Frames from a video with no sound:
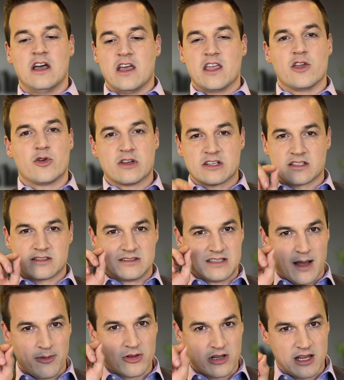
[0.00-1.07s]
you can just
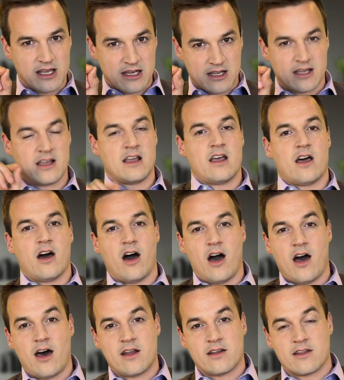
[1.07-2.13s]
double click
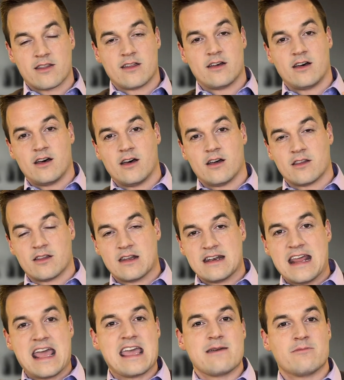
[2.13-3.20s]
on the
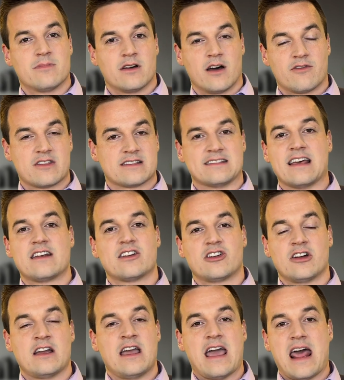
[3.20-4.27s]
name of the
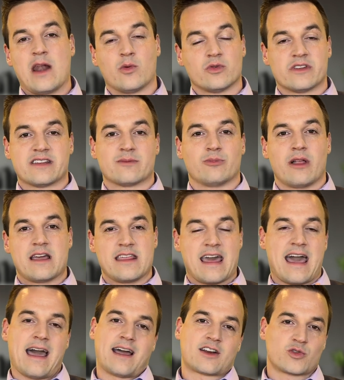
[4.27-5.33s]
sender and it will display
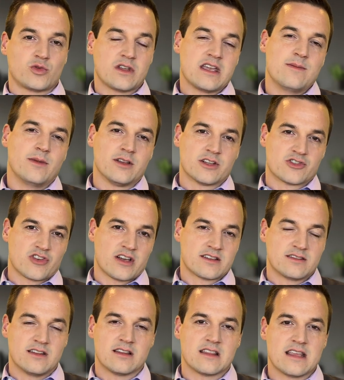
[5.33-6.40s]
the actual email address
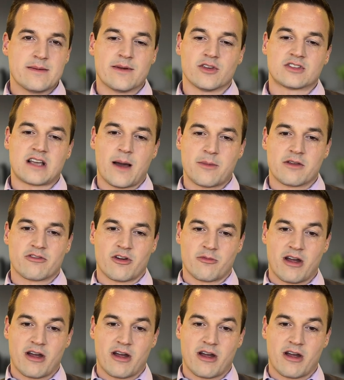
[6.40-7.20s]
that the email is coming from.